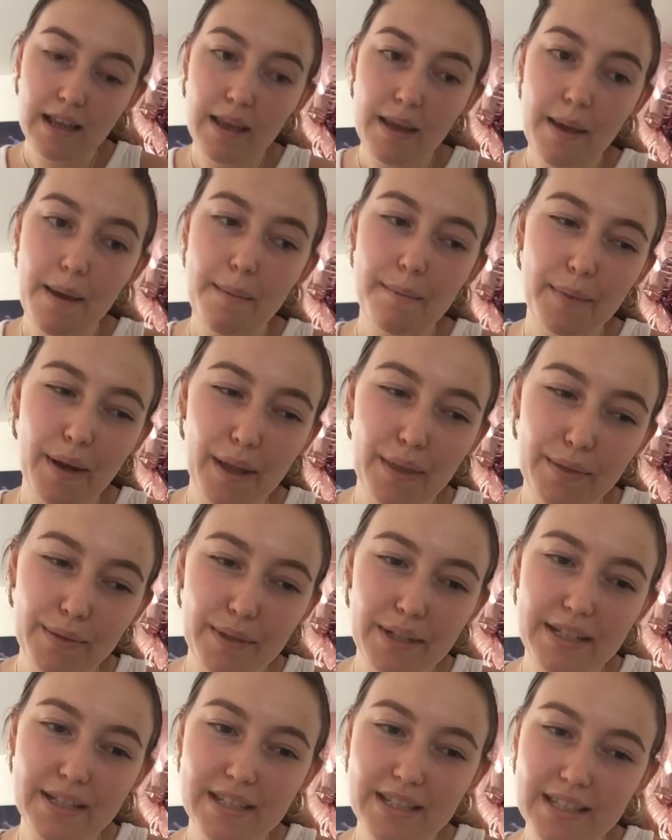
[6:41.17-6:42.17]
but I thought
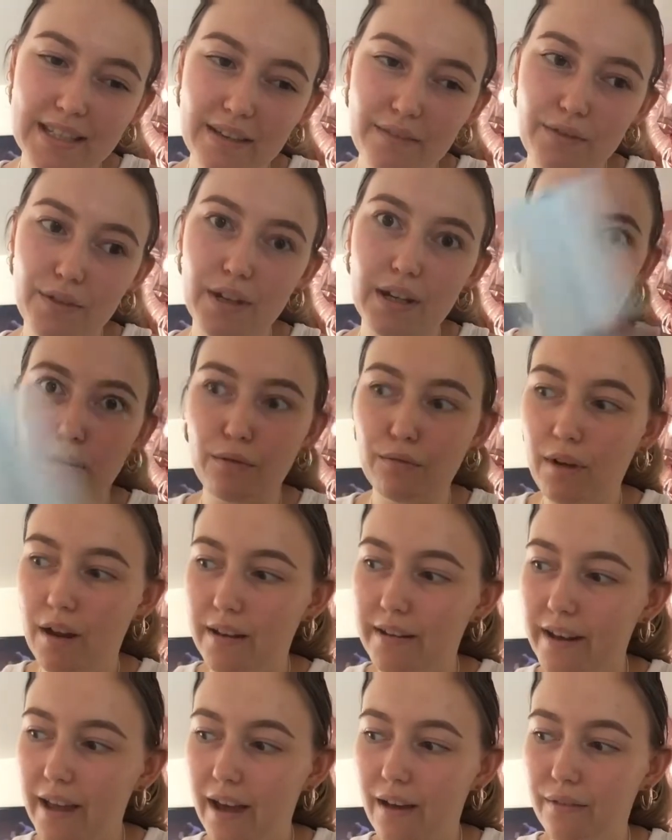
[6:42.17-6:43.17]
I'd just give you a little
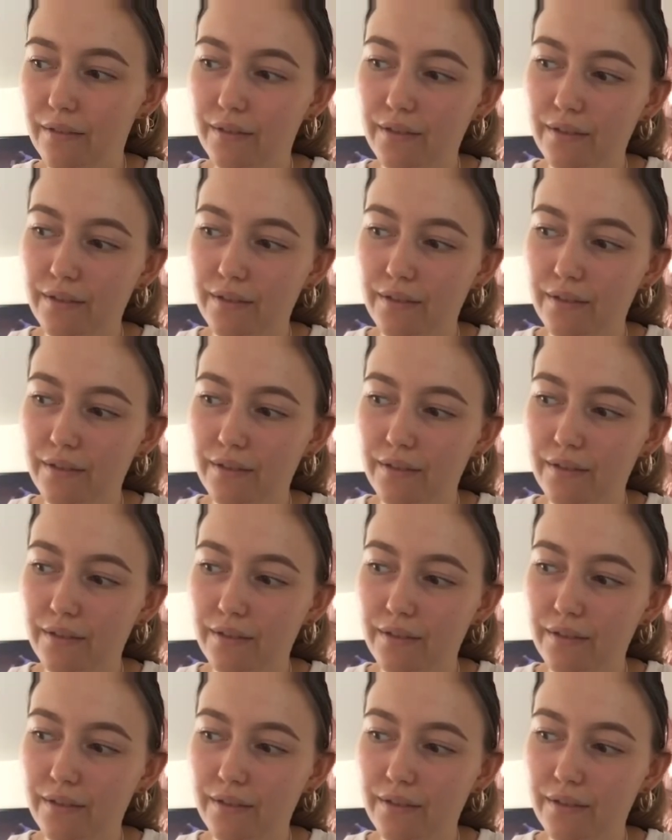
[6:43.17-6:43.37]
rundown.